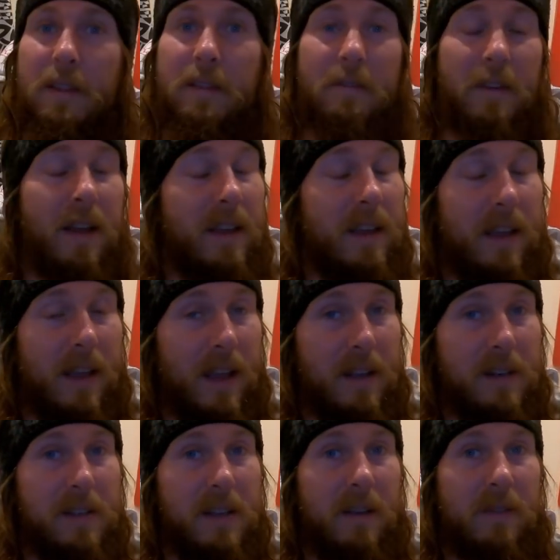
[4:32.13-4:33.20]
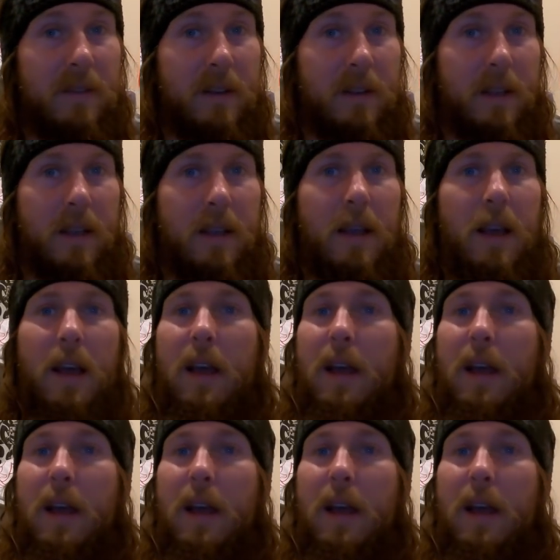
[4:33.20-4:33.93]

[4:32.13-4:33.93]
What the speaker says: in the Viking Age, definitely.